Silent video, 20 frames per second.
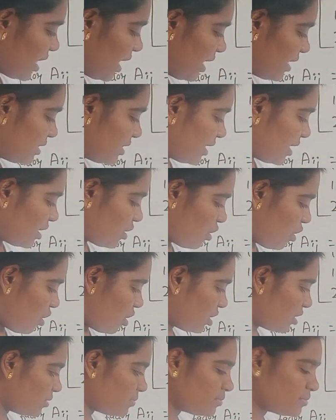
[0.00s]
write the
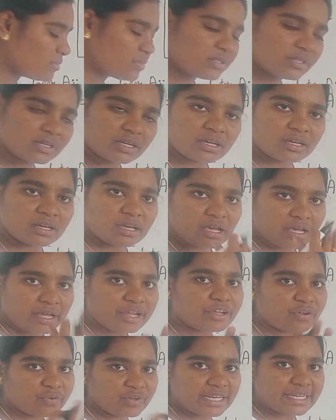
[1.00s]
column.
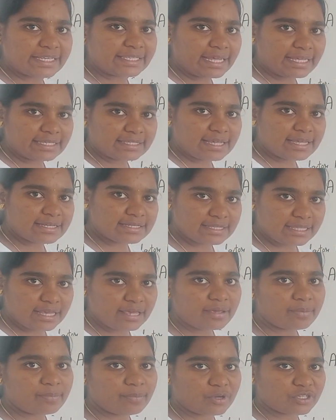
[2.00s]
You will interchange
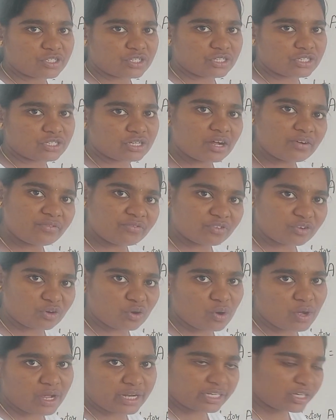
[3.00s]
the position of
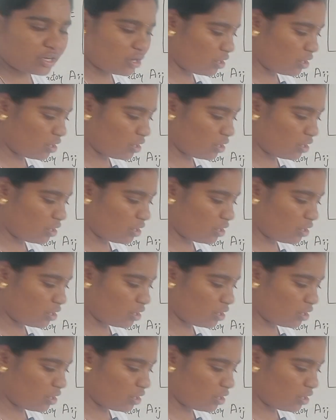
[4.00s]
row and